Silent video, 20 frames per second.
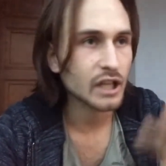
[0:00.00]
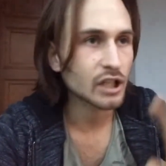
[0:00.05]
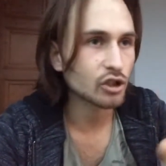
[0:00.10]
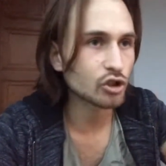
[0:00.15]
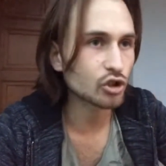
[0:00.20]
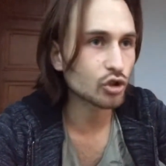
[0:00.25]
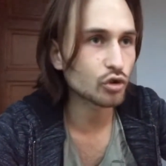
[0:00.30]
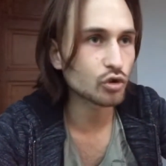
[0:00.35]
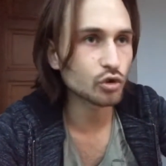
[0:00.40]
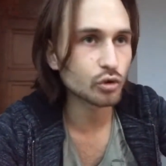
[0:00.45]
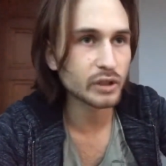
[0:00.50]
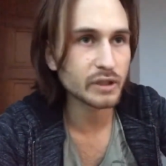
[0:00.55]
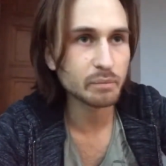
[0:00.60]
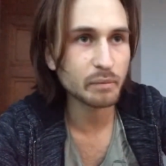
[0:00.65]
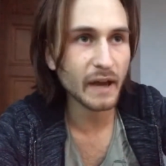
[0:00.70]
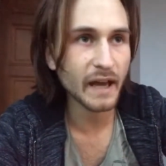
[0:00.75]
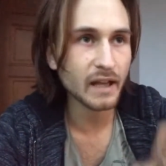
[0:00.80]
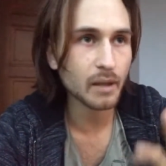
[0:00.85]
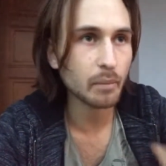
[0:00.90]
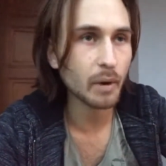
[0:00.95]
you should do it
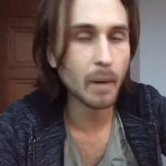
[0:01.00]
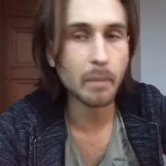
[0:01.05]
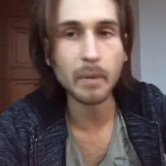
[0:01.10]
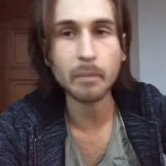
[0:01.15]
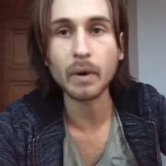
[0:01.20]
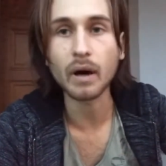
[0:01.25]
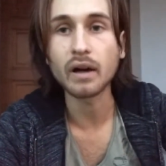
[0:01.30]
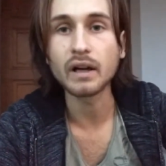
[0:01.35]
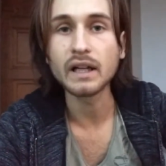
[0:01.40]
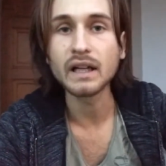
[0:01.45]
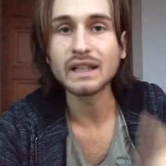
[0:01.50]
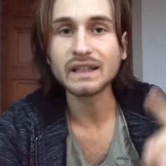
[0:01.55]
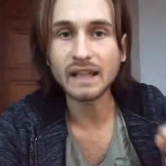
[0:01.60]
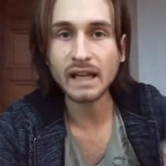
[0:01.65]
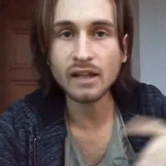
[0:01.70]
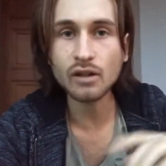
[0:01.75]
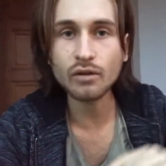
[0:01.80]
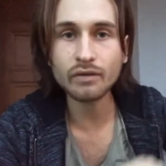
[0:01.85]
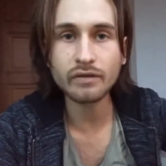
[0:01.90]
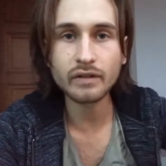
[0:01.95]
better blah blah blah
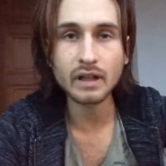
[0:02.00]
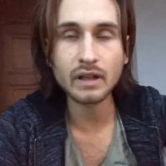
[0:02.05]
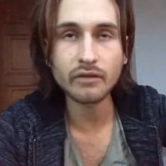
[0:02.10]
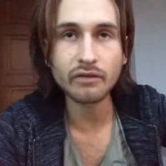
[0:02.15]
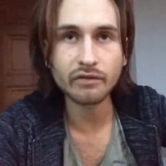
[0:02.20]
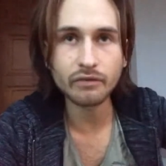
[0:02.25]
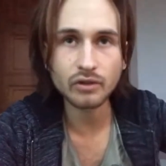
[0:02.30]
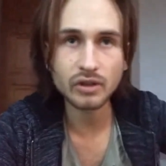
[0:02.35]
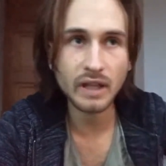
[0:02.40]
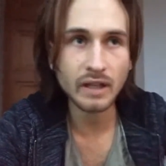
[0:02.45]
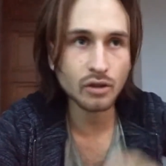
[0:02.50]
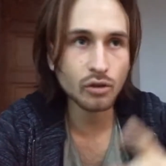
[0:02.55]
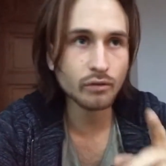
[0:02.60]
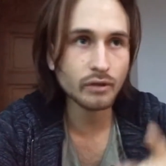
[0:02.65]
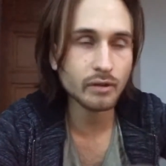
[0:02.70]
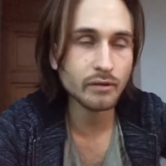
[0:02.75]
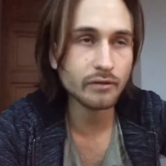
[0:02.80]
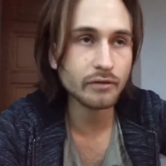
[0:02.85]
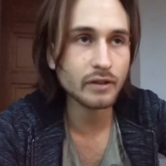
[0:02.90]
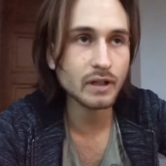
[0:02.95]
then you feel then you
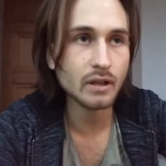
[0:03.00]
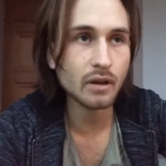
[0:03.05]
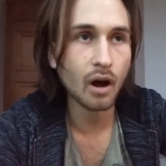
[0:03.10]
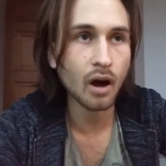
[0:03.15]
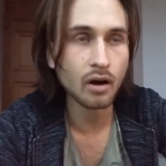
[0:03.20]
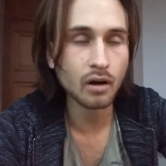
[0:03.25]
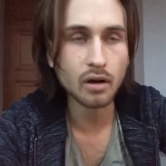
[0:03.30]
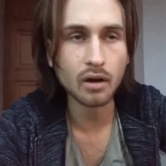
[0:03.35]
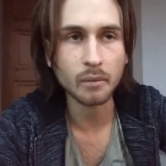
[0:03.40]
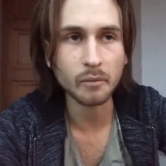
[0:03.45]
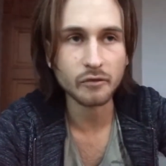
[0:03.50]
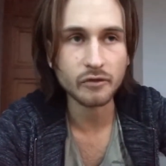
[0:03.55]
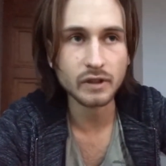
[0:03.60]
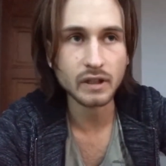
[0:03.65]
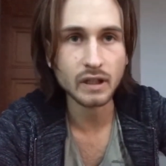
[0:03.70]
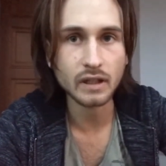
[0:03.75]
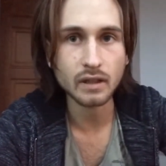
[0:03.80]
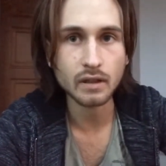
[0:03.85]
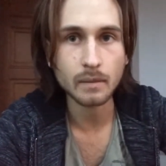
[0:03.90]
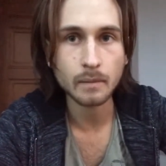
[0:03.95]
will feel
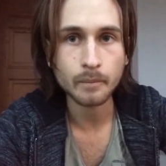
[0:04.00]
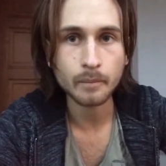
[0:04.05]
unconfident